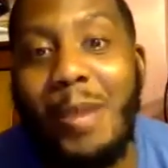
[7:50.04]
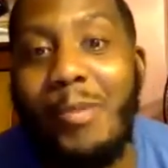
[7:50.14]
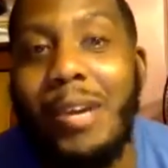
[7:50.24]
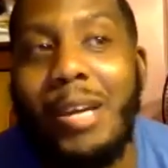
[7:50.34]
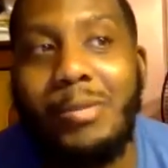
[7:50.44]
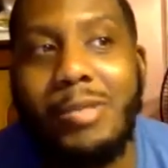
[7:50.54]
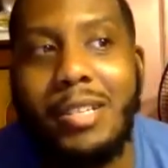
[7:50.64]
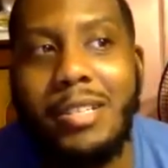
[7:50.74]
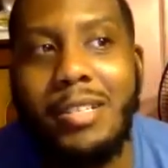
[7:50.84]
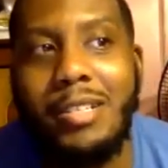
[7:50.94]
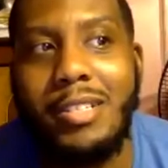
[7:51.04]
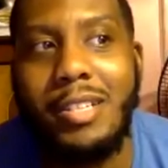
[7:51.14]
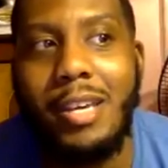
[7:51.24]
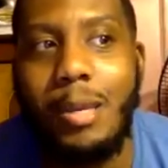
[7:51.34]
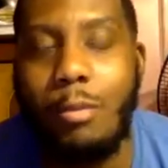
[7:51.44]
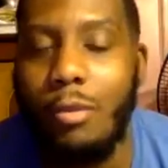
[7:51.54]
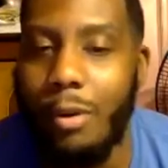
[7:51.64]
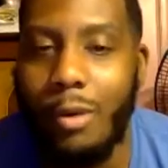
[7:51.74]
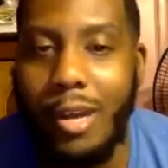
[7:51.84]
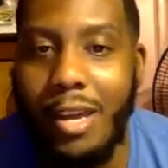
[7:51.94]
but that's because
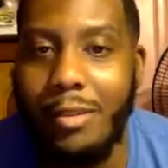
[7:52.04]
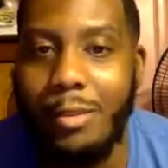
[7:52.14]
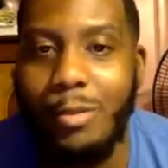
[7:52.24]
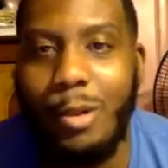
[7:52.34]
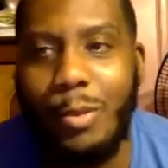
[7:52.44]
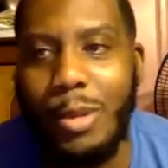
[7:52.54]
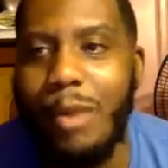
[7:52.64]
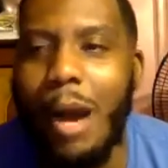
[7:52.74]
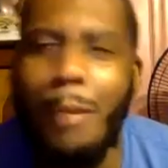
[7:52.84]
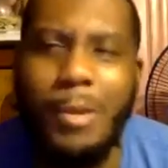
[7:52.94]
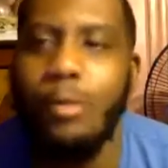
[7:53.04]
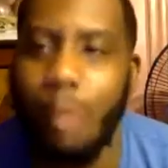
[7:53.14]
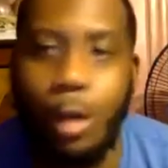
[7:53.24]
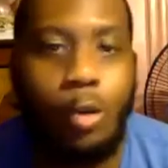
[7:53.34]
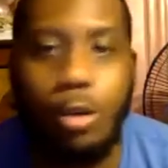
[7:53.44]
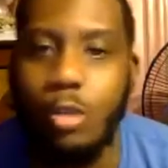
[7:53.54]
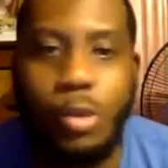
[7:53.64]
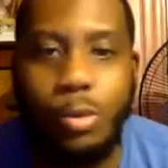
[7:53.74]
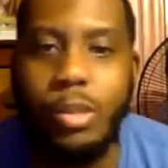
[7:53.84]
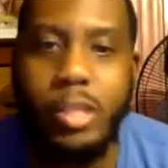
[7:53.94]
before that, people I mean, of course we
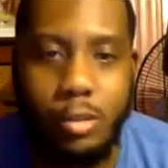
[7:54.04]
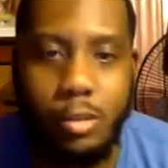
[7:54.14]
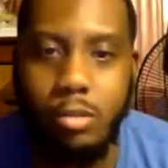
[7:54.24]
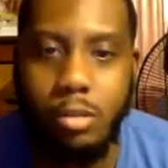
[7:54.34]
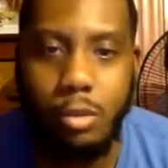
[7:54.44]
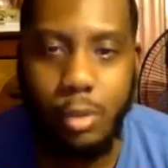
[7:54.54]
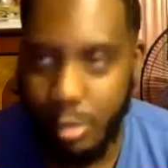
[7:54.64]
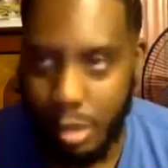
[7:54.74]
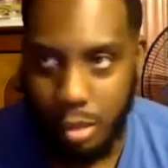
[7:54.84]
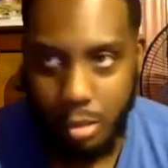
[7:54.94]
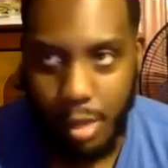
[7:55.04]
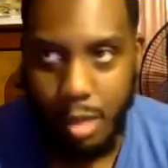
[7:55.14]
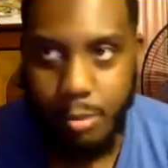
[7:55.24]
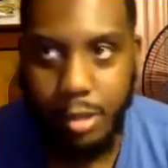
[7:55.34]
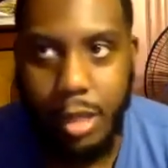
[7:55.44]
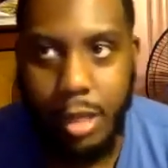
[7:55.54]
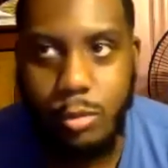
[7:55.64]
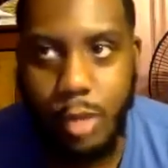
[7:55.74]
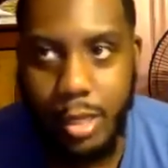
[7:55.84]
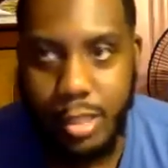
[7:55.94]
would listen to him because we were talking about him in like
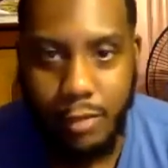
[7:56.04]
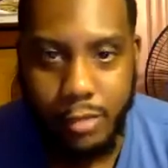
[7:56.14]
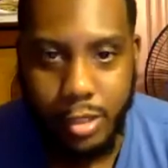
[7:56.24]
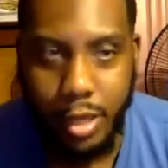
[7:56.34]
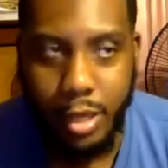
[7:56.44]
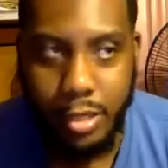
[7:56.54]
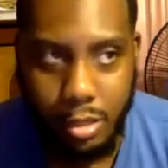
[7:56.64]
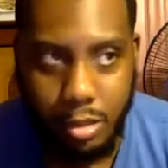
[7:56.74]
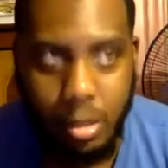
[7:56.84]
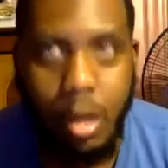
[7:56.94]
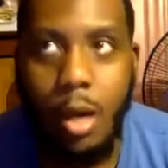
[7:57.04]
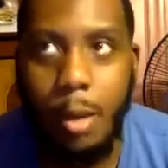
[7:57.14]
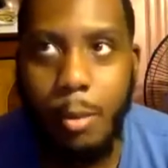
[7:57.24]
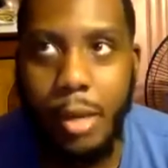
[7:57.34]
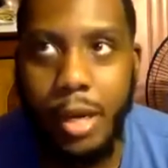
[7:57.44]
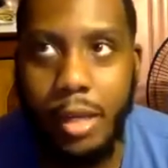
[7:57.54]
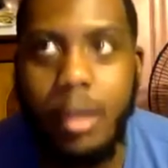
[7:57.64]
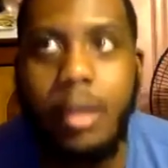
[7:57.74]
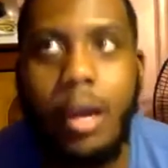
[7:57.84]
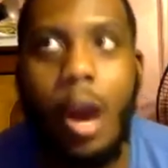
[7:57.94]
2017, 18. But
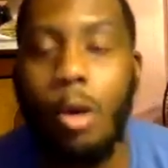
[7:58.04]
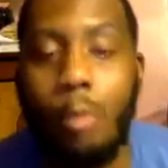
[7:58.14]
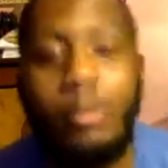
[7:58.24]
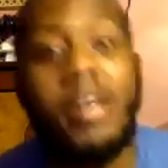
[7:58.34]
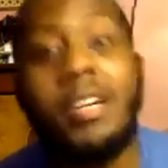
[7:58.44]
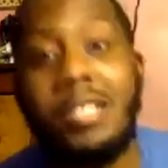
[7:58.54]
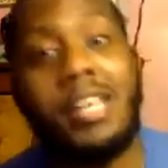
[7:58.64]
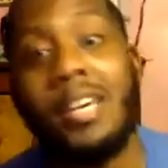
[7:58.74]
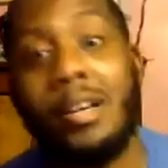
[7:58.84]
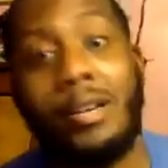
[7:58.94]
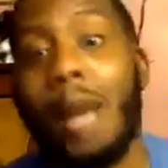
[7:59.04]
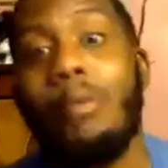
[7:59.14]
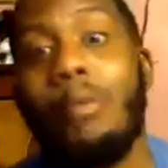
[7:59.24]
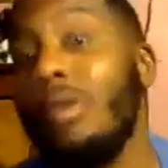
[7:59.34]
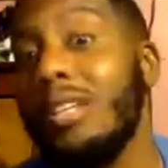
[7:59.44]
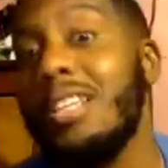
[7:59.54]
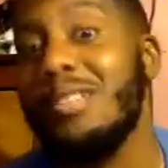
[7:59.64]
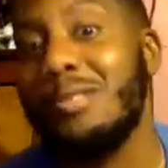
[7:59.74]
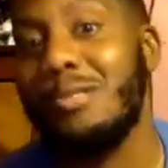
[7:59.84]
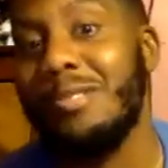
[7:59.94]
on a bigger scale, a lot of people want to listen
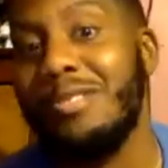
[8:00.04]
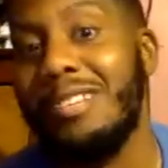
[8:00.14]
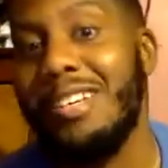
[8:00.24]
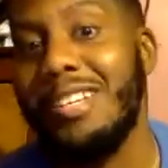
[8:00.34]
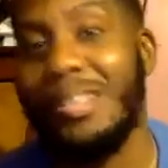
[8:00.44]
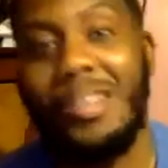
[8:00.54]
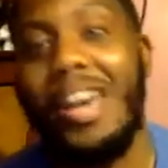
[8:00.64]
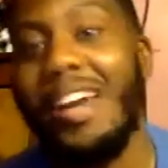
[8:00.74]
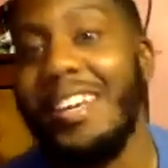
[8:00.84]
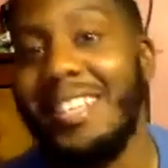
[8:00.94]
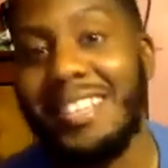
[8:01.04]
to him. So now that he